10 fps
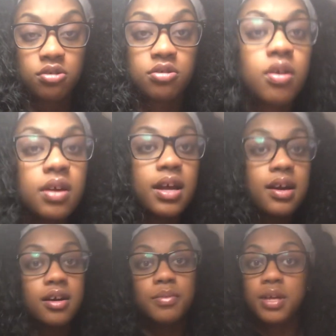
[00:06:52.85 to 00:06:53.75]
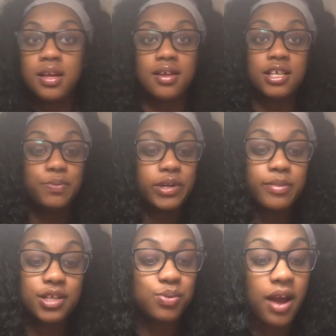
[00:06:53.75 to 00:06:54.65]
So yeah, that's pretty
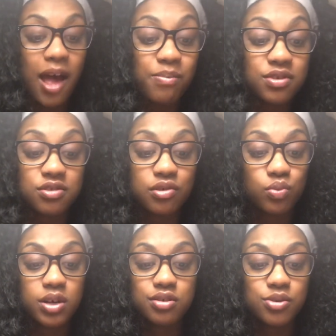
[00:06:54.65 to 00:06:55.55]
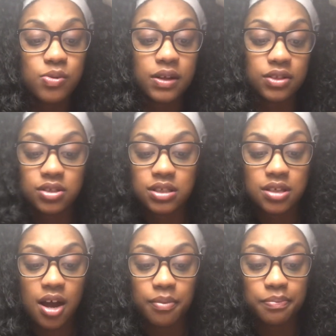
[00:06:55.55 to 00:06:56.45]
much what happens during week 2. Like, it's
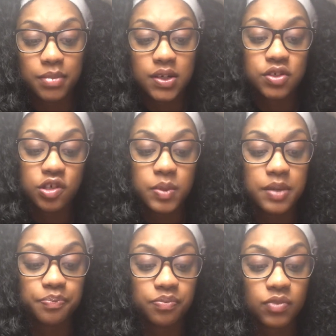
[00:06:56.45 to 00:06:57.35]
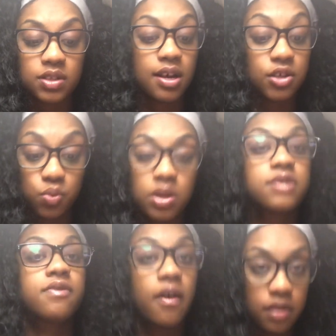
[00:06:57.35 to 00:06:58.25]
not much. I mean, test 1
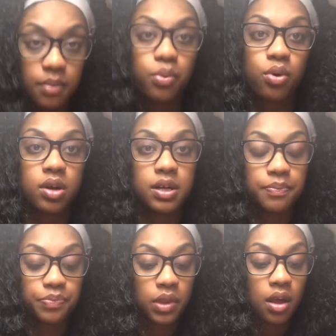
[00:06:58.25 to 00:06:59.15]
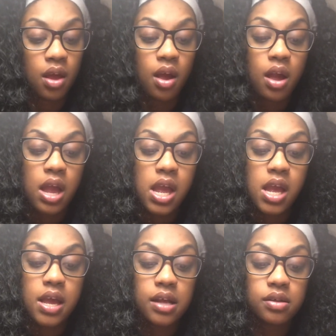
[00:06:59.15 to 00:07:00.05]
is very important,
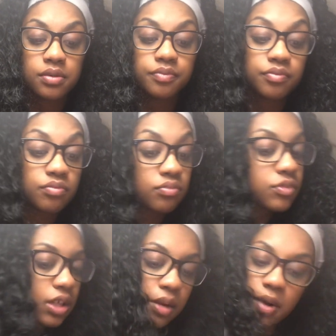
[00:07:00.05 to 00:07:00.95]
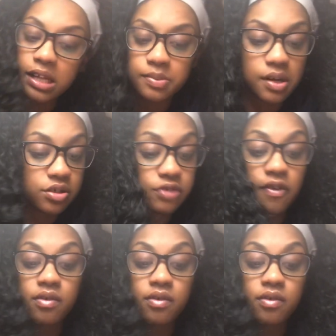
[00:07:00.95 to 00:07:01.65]
and DMI inspection is